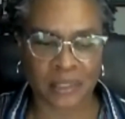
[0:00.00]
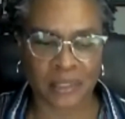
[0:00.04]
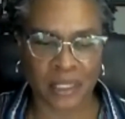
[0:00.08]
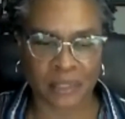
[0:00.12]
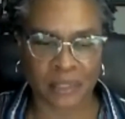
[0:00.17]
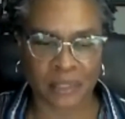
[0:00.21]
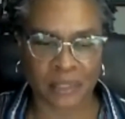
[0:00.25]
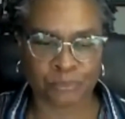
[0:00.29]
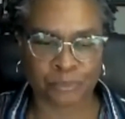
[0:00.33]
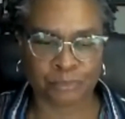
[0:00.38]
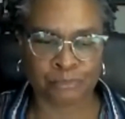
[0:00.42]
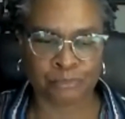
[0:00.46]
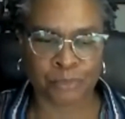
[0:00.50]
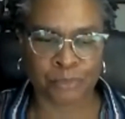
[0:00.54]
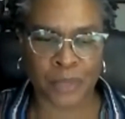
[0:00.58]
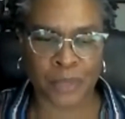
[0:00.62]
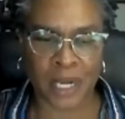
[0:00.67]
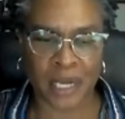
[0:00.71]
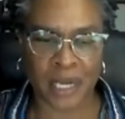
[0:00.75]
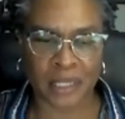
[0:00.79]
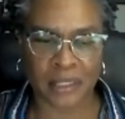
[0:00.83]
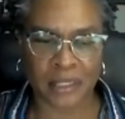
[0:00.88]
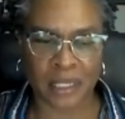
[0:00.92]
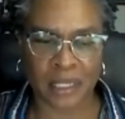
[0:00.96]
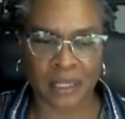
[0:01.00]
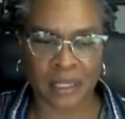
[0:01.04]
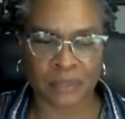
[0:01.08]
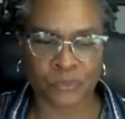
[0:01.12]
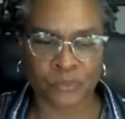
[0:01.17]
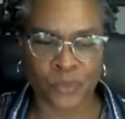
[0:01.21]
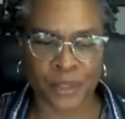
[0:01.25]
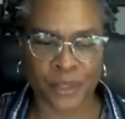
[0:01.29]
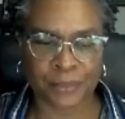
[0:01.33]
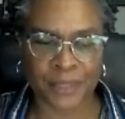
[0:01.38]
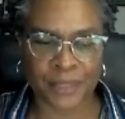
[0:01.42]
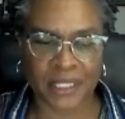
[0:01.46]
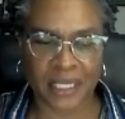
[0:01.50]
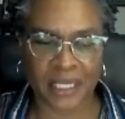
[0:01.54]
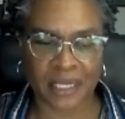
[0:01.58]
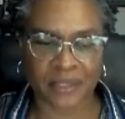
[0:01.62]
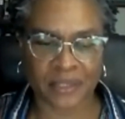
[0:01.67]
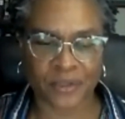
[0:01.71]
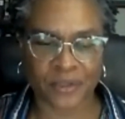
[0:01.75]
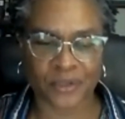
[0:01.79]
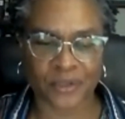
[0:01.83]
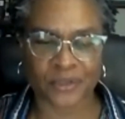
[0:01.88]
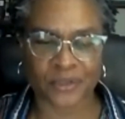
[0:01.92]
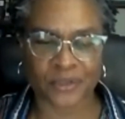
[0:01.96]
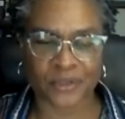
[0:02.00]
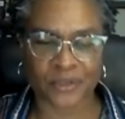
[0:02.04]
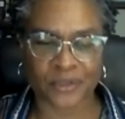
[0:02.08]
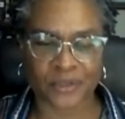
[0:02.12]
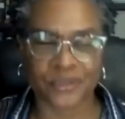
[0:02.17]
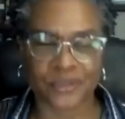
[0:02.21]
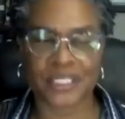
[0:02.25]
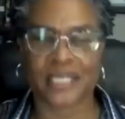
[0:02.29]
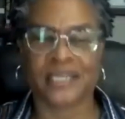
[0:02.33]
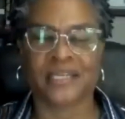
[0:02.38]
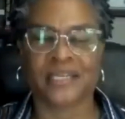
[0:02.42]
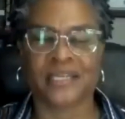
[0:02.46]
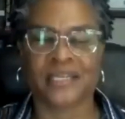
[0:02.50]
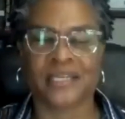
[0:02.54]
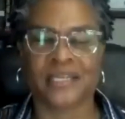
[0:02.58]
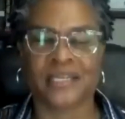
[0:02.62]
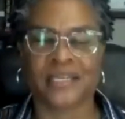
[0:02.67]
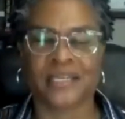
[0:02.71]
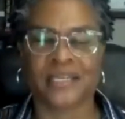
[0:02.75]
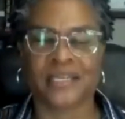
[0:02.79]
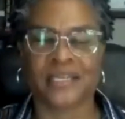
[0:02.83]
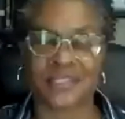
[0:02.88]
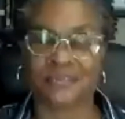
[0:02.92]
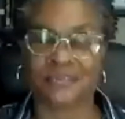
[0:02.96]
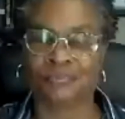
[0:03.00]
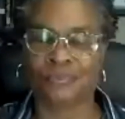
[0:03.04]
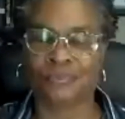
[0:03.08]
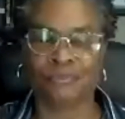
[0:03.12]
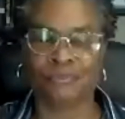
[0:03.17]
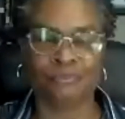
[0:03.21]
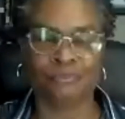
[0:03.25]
it brought um, women and girls into this,